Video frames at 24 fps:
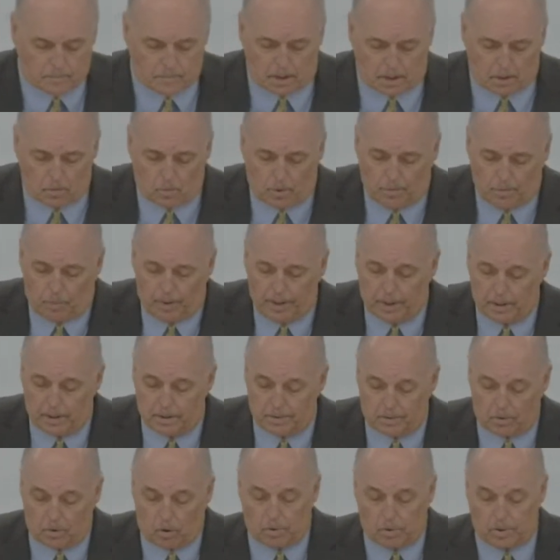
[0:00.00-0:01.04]
when we
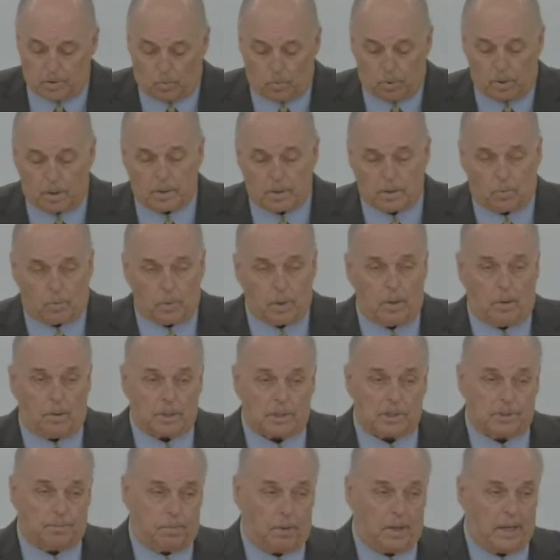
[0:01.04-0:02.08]
go to the Word, the Word will
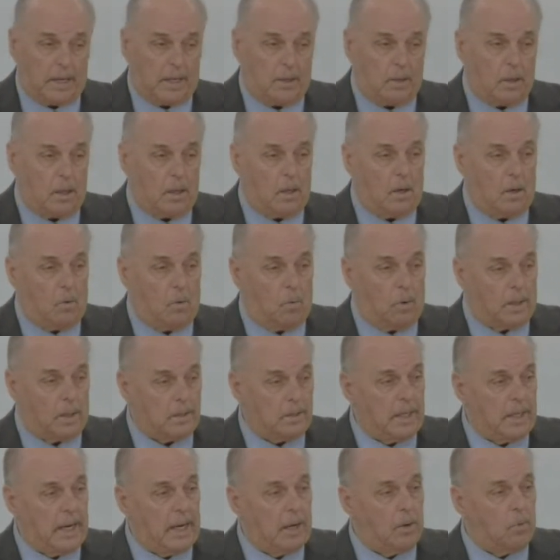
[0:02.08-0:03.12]
explain what
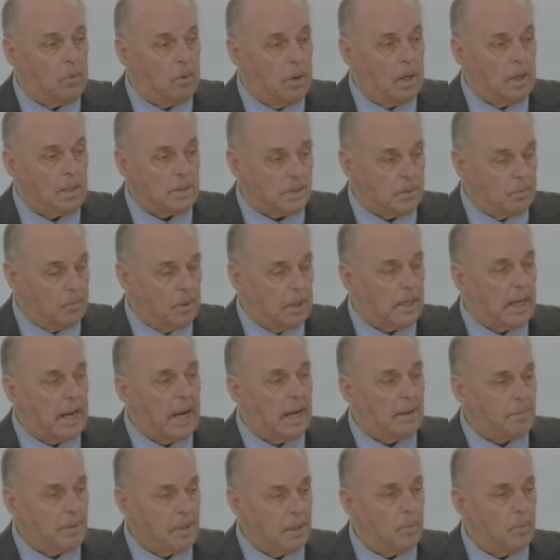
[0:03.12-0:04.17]
day it was and what
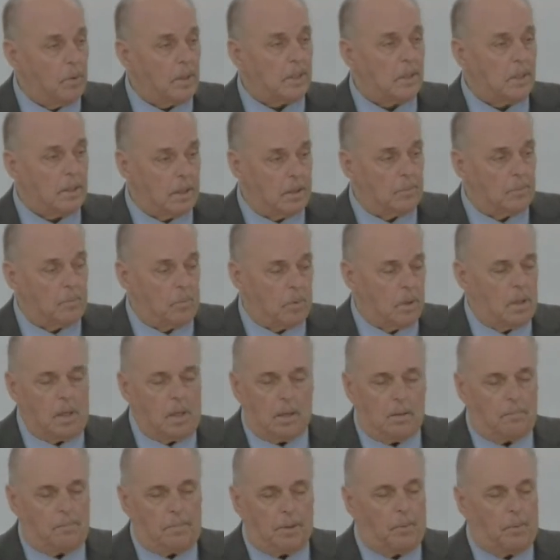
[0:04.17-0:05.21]
happened and what it,
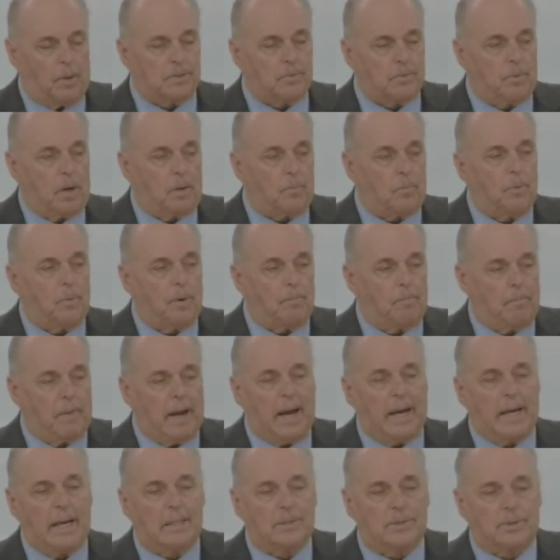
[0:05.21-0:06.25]
it wasn't what
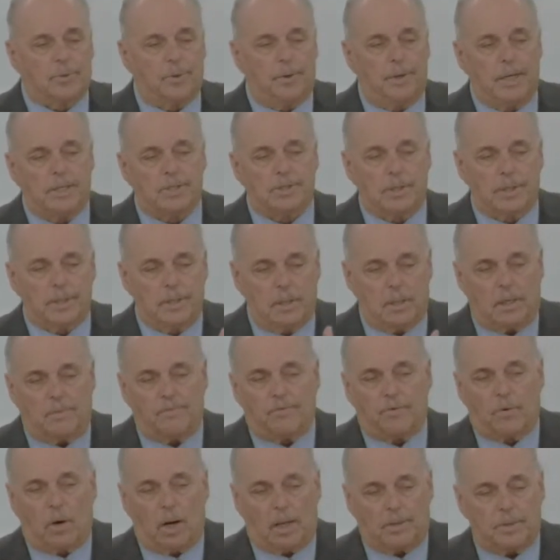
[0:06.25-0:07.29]
man has traditionally done
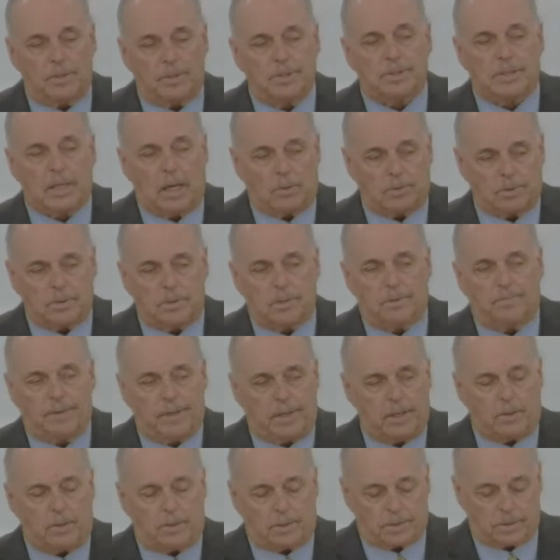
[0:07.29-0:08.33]
throughout these thousands of
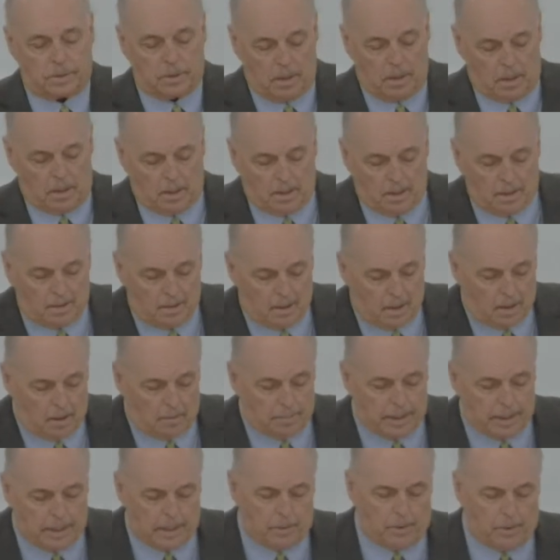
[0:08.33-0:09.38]
years.
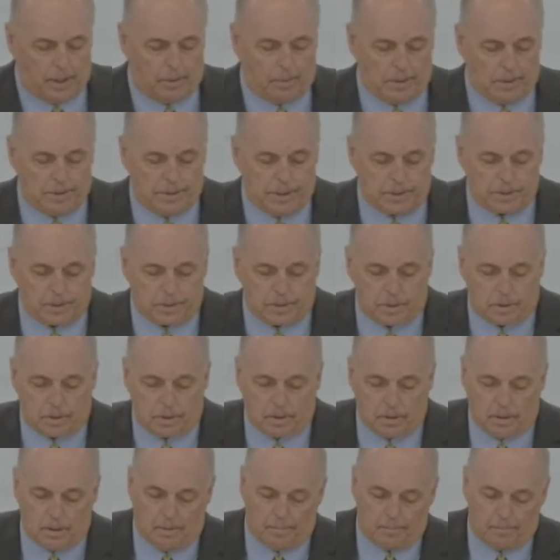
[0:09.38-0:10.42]
But anyway, when Jesus
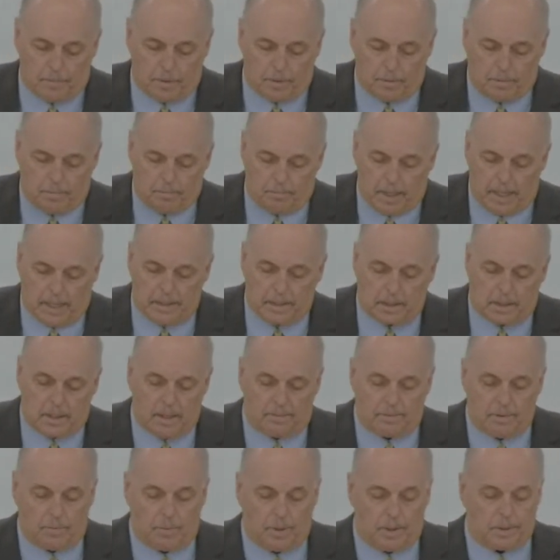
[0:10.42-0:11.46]
had the
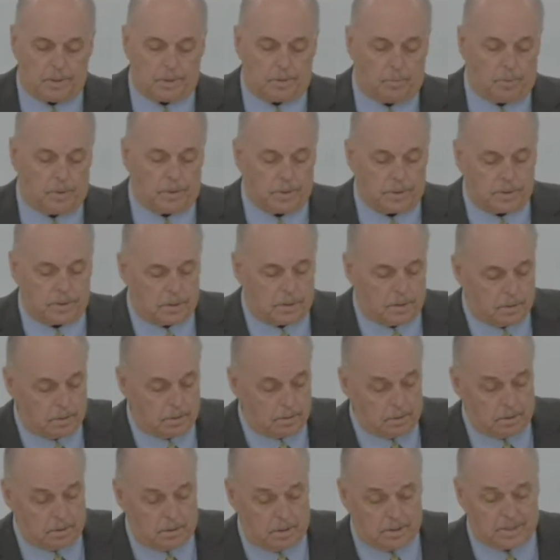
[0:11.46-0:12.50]
covenant with his with his
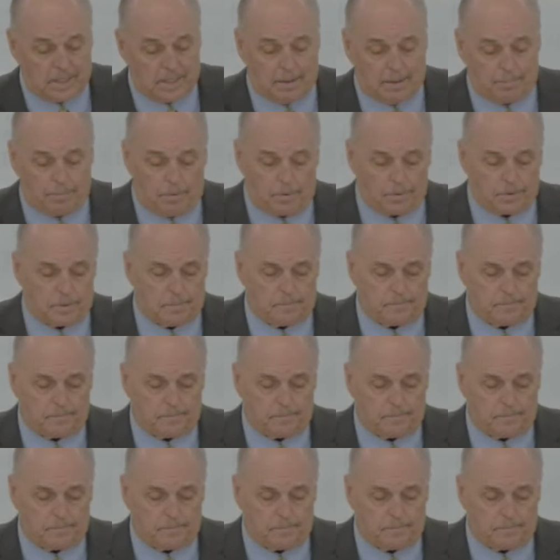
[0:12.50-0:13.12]
disciples,